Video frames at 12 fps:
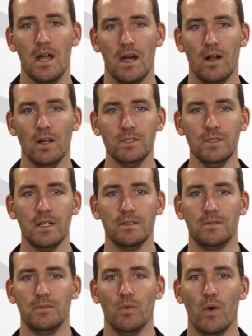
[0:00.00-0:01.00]
It also
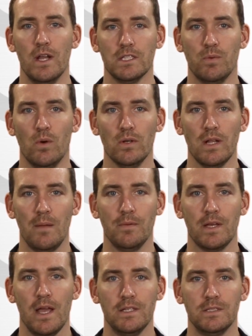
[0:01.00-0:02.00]
gives them the 1X Portal
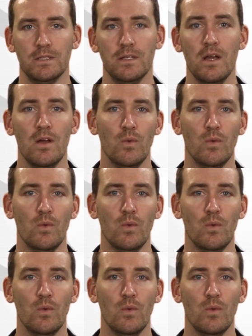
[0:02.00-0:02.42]
application